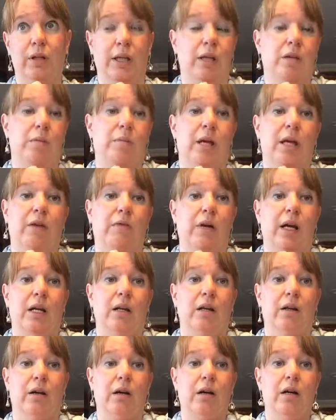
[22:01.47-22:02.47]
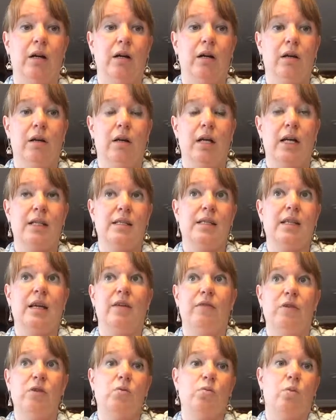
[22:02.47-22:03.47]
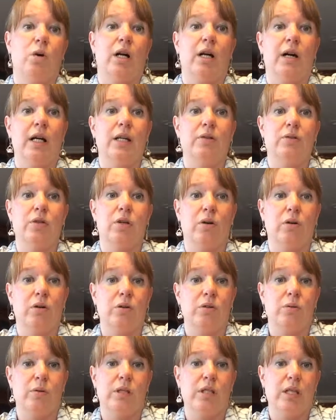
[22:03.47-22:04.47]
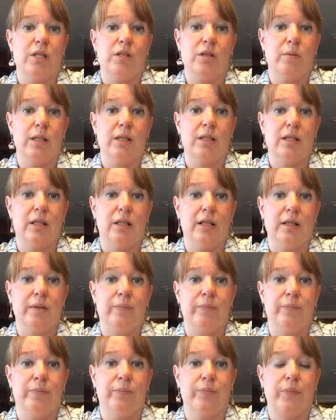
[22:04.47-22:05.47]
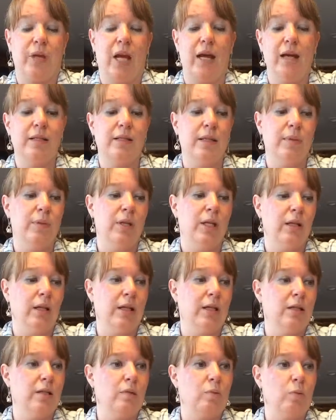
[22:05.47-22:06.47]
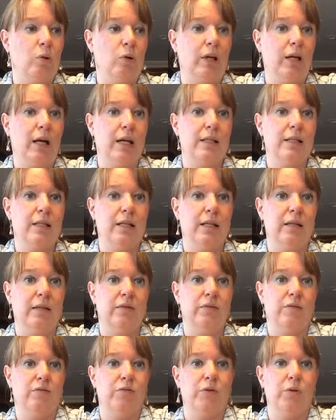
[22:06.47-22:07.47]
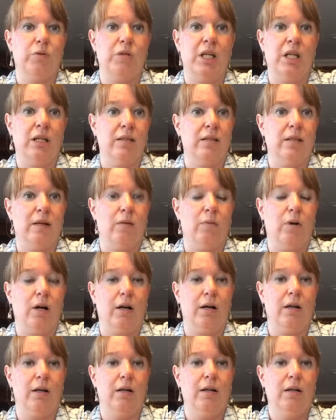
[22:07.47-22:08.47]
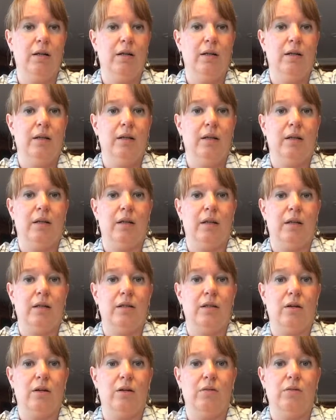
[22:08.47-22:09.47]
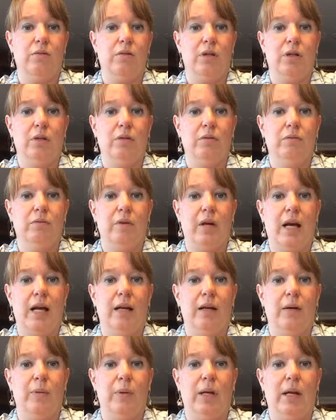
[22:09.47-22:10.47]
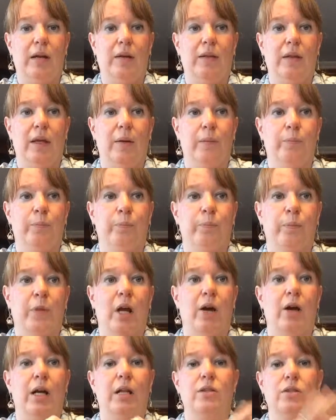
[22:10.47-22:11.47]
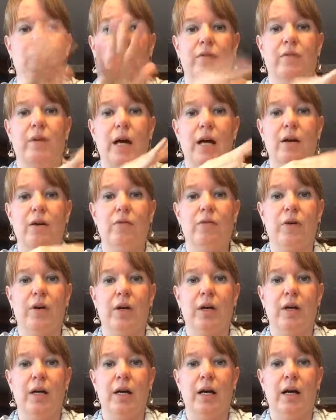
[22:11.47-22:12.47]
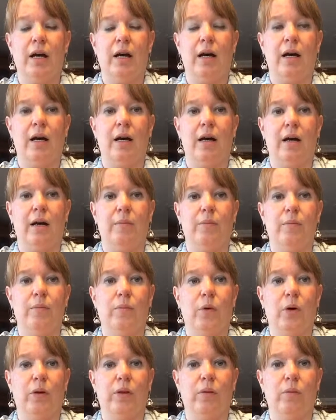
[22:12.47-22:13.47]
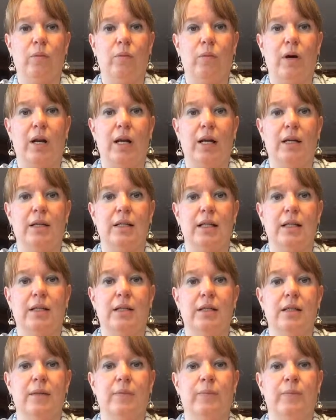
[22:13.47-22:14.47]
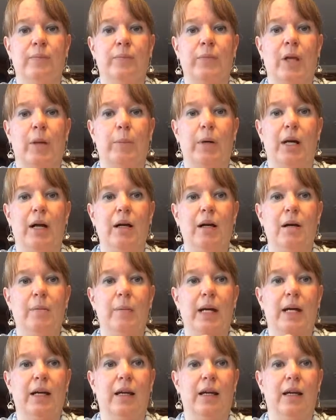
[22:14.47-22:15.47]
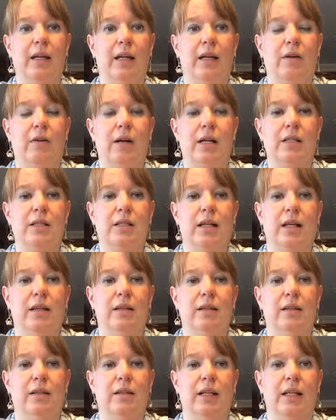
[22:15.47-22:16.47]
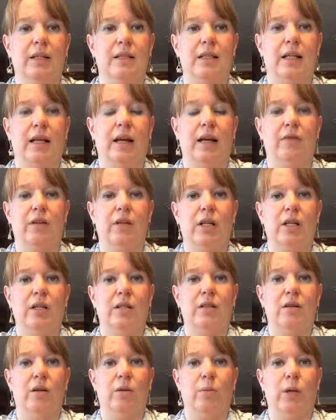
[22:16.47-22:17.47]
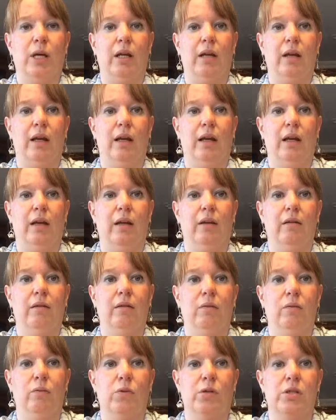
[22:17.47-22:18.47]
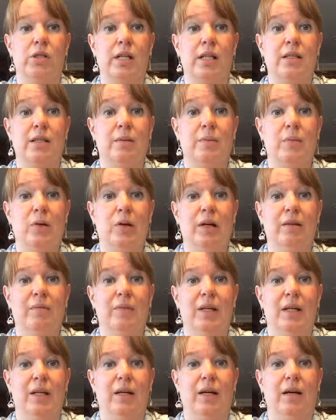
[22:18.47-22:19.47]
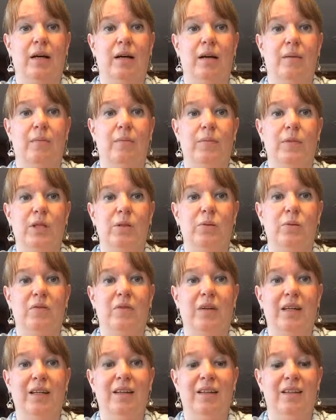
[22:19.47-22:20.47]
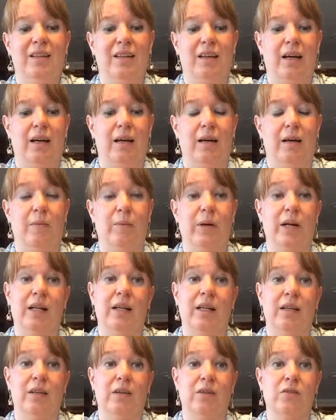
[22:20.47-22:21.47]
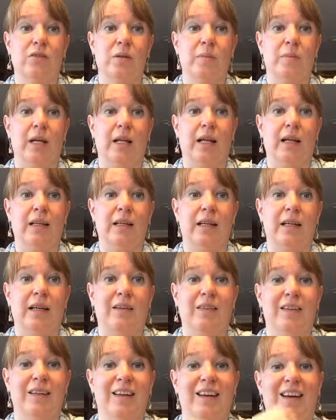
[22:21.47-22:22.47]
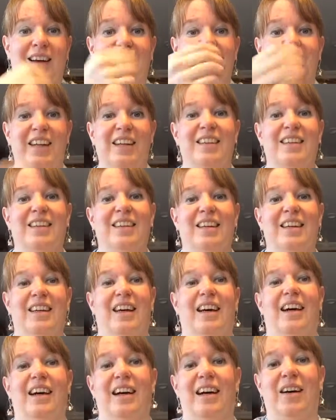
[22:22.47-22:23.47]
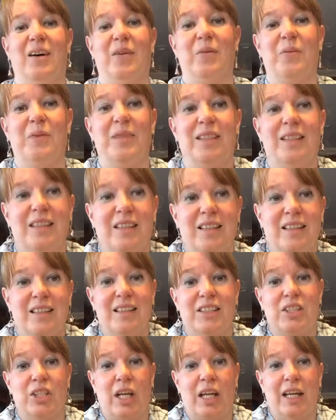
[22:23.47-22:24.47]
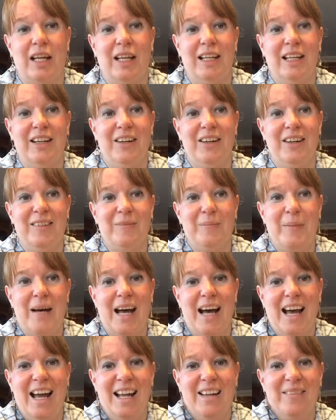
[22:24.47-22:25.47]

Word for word: like you'd make a regular. Instead of using water, I use cocoa sweet sencha basically. And same thing, like this morning, I did fruit tea instead of water. Uh, so you know, it up in anything. All right, so I've gone over um, more than what I intended. But I'll come back again later on tonight, like I said, after the kids go to bed, and we'll chat some more. Um, this was fun, uh, but I need to go drink my latte now. All right. Uh, we'll chat again later. Bye.